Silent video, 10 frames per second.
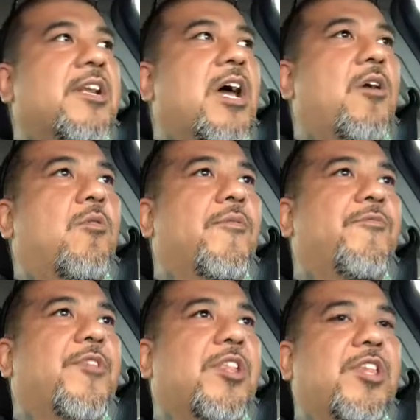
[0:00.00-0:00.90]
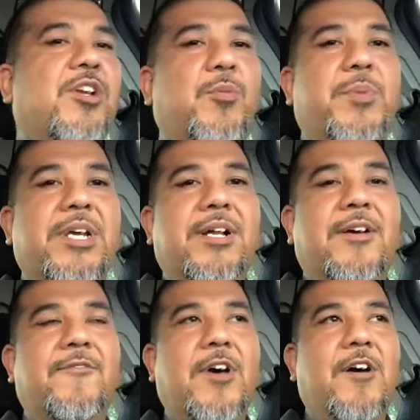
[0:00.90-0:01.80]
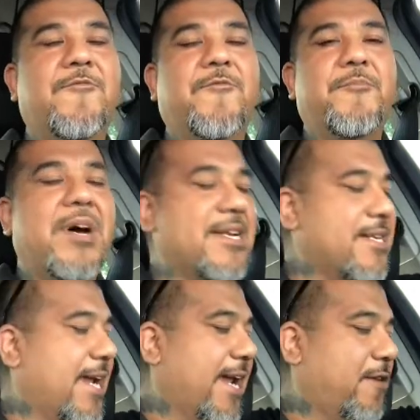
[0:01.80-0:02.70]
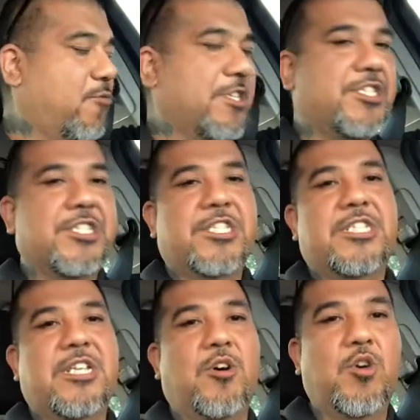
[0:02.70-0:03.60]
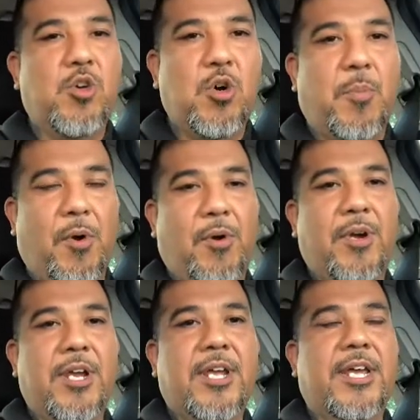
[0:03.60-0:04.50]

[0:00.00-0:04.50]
Now, the little bit of, of Monday, which is still Uber,